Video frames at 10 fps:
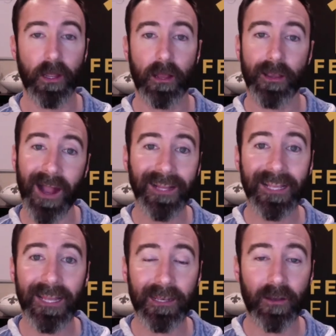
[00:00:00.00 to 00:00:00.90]
Not going to
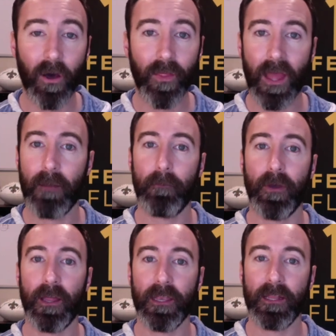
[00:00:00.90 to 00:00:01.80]
get into all that,
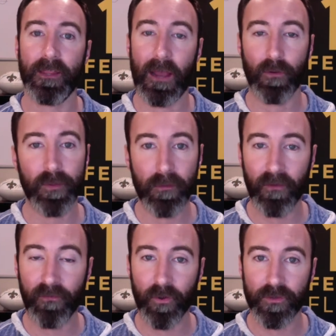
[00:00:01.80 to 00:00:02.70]
but that would be my
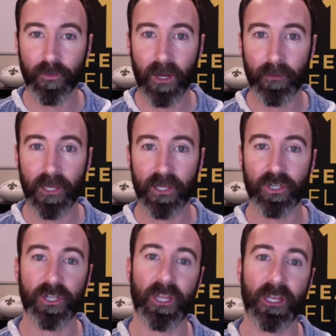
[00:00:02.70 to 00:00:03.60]
first recommendation,